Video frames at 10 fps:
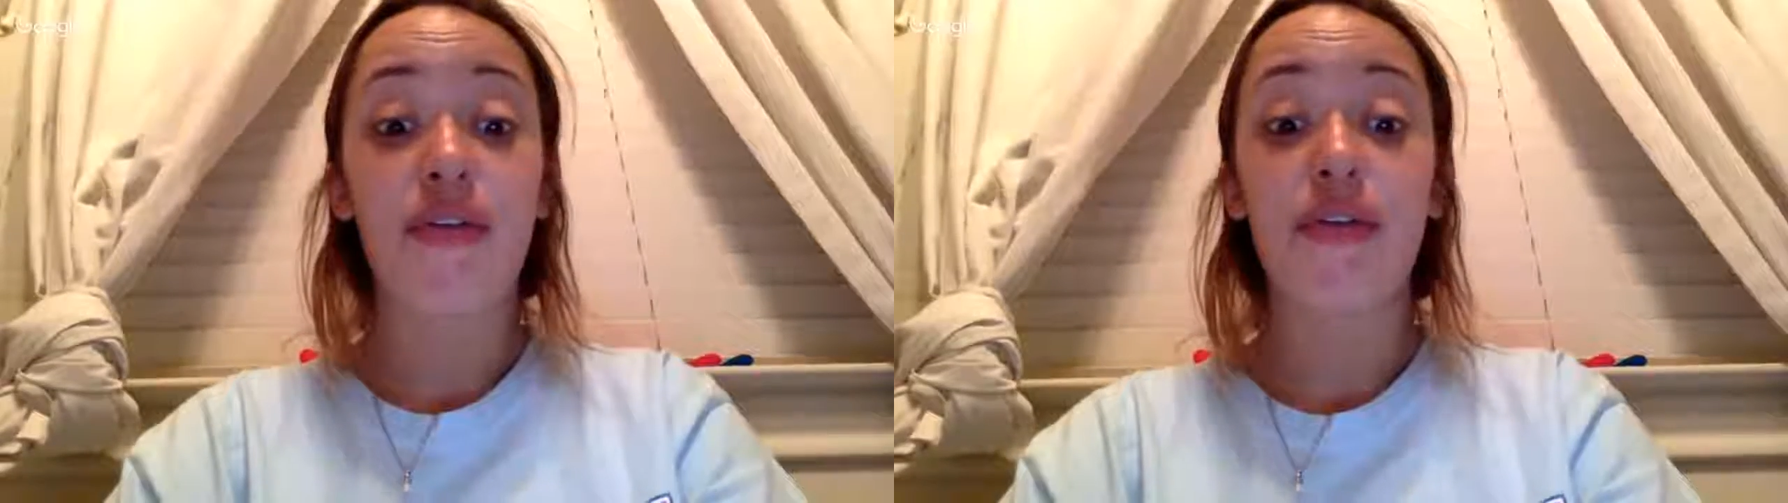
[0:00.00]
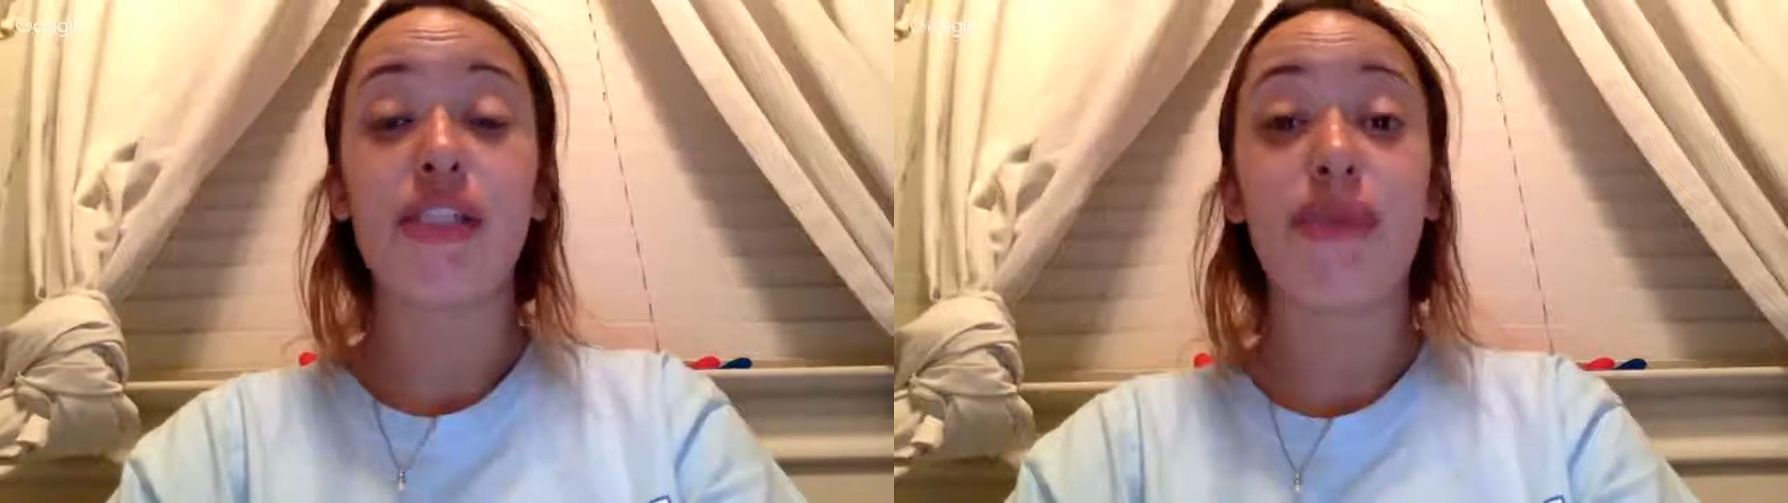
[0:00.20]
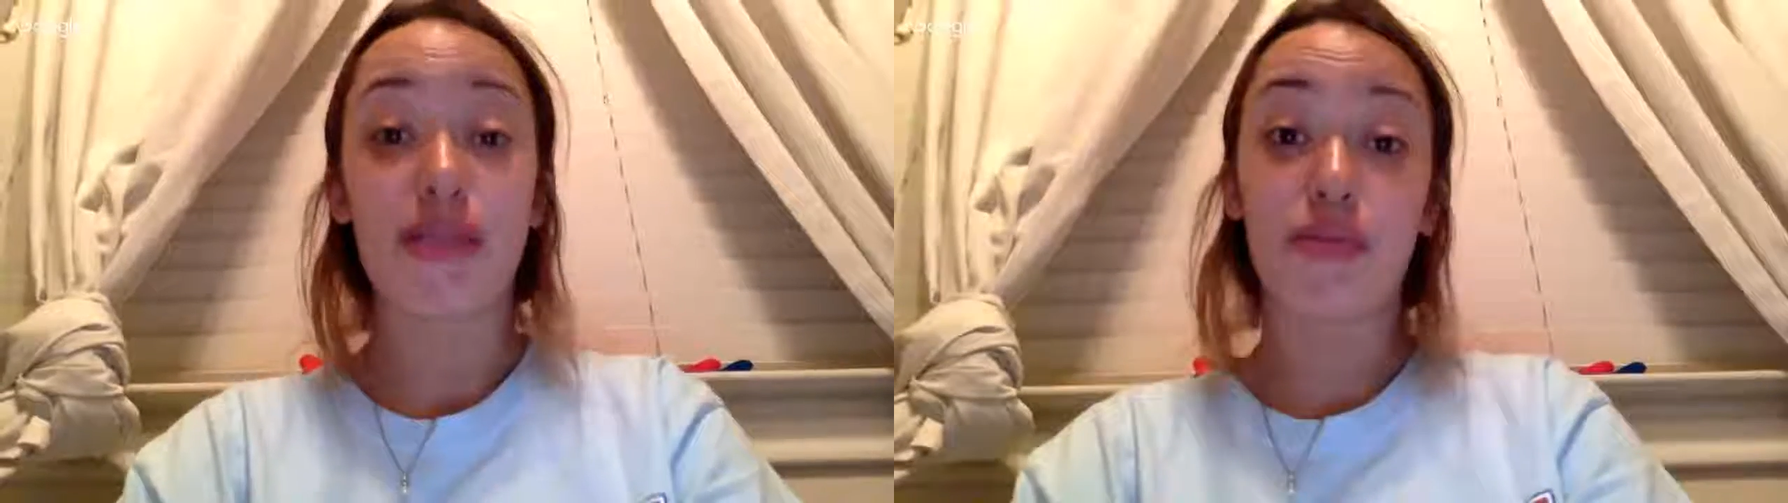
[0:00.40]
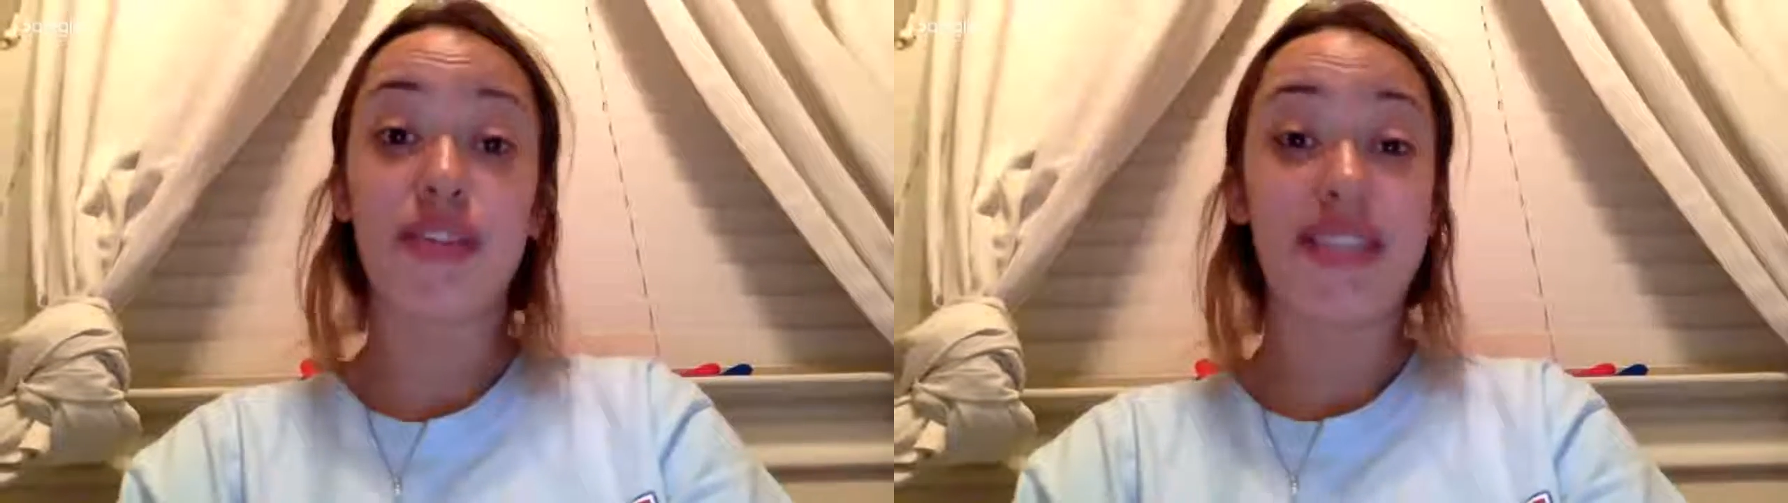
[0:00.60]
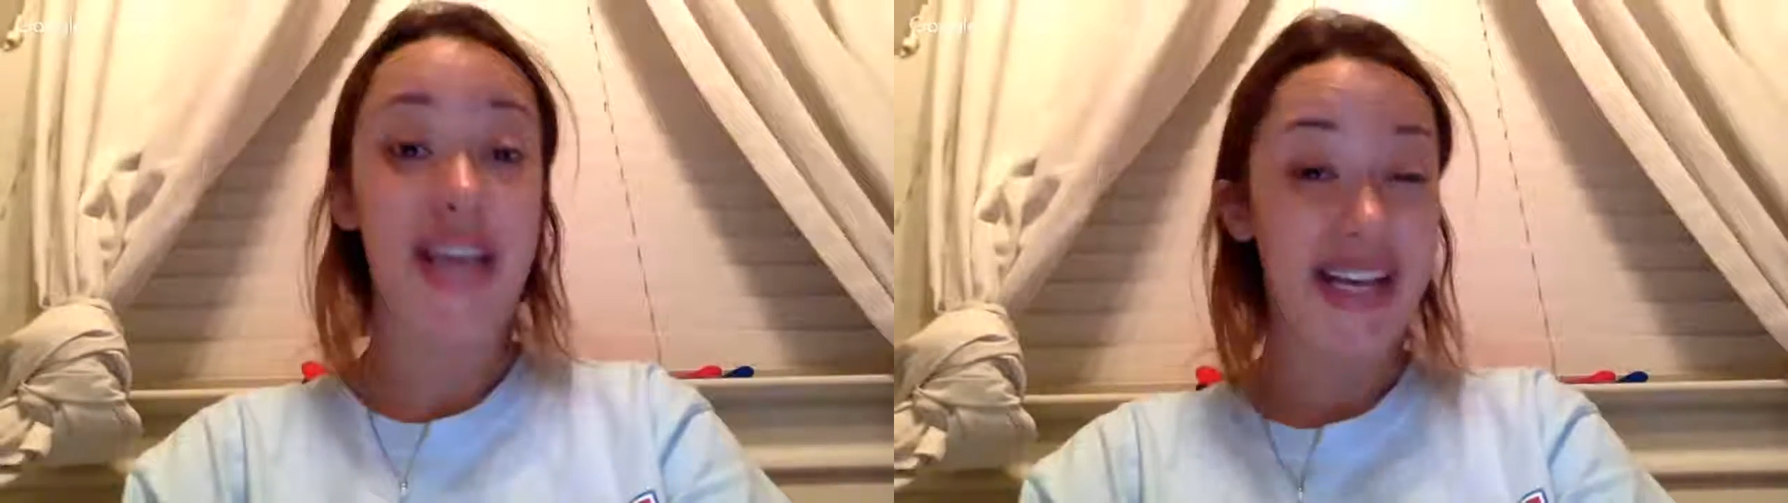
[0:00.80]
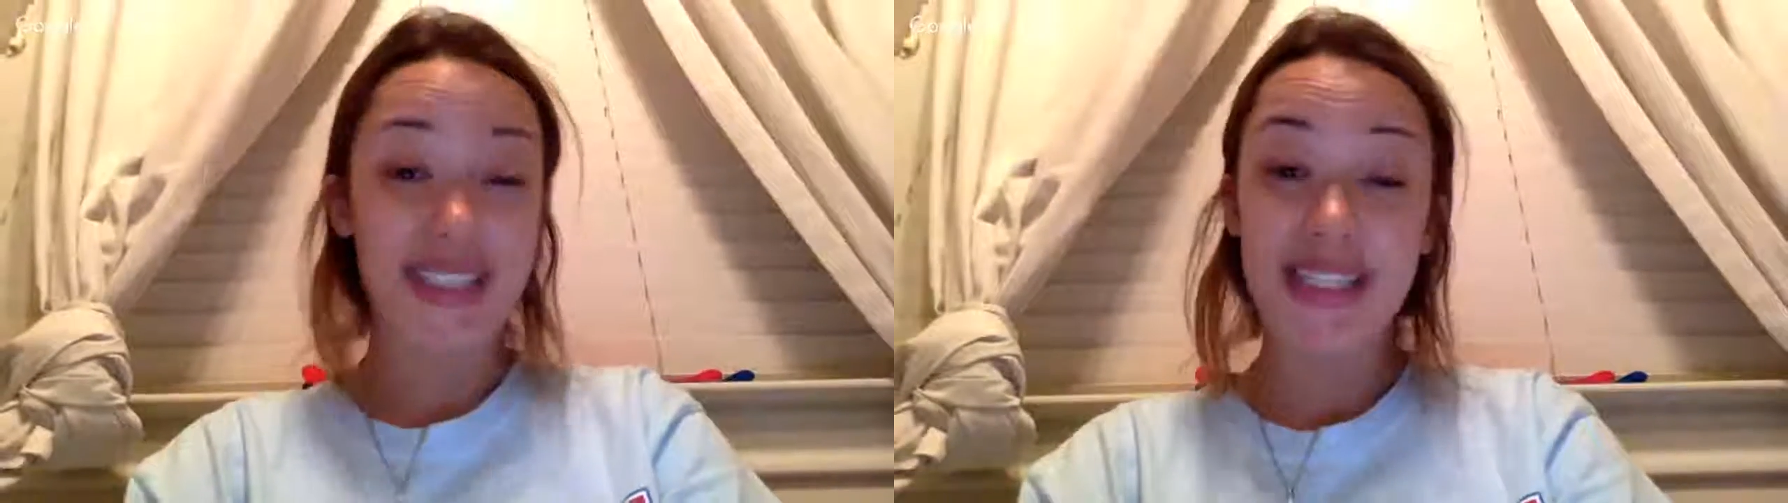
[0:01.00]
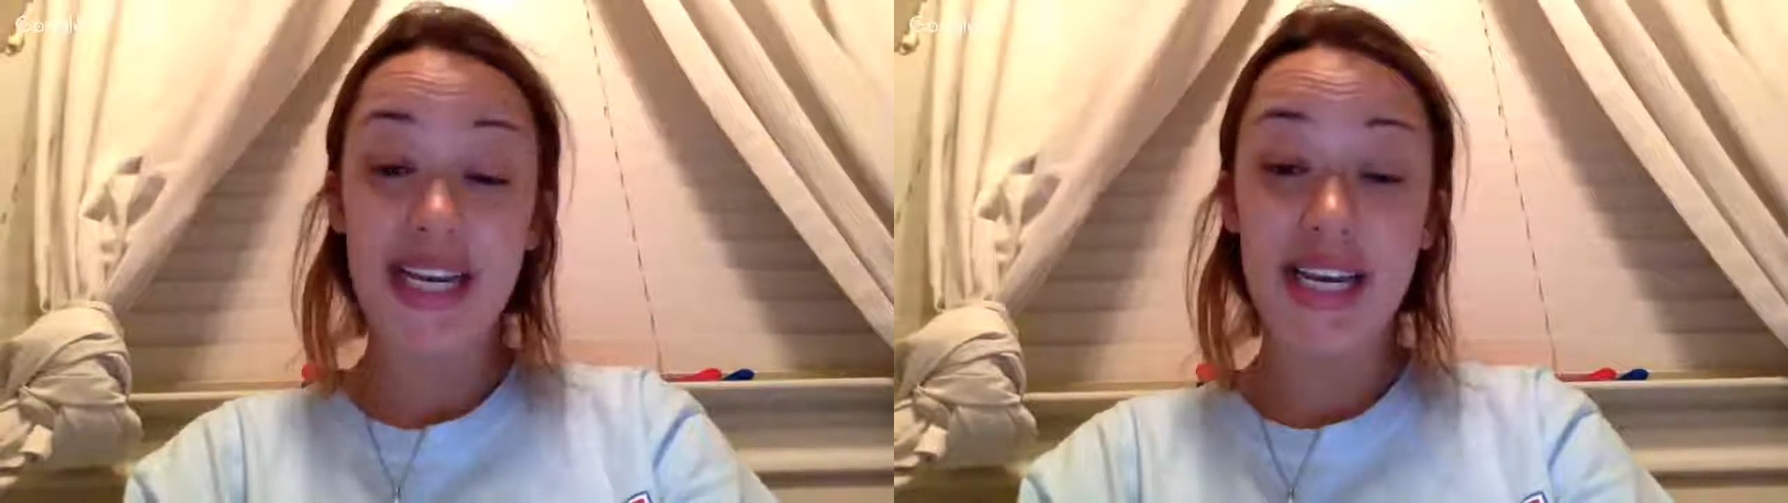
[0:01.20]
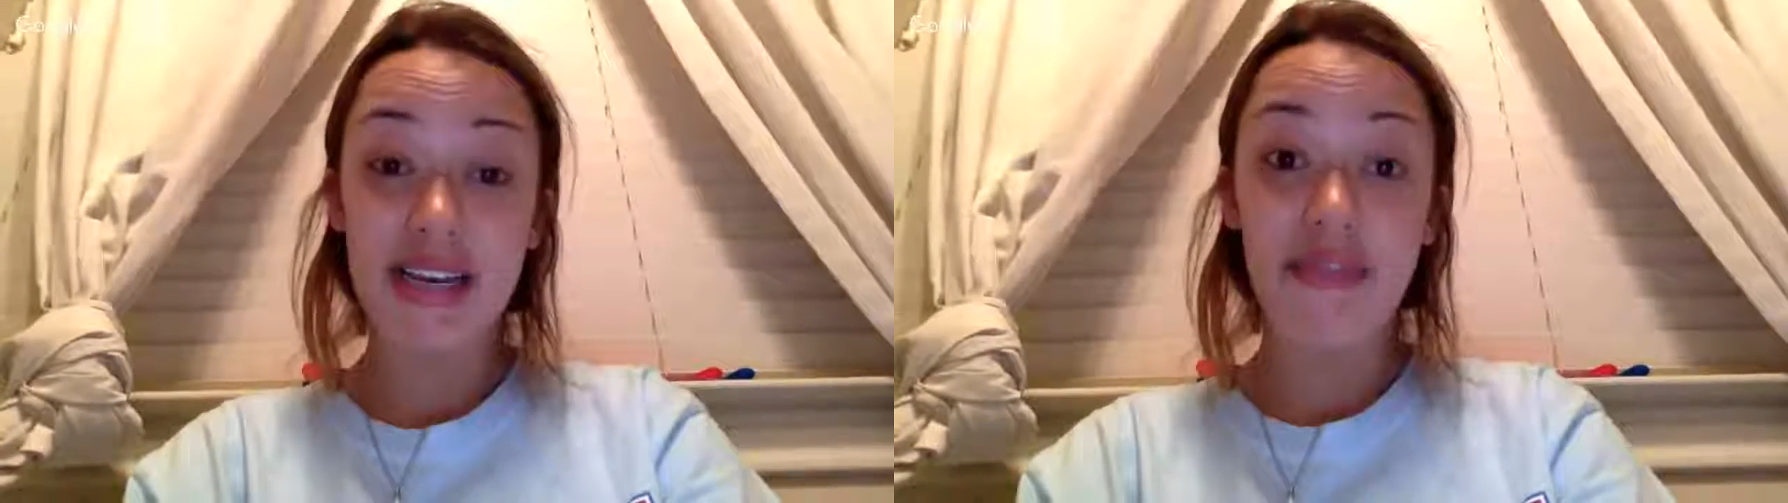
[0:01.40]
a respectable tactic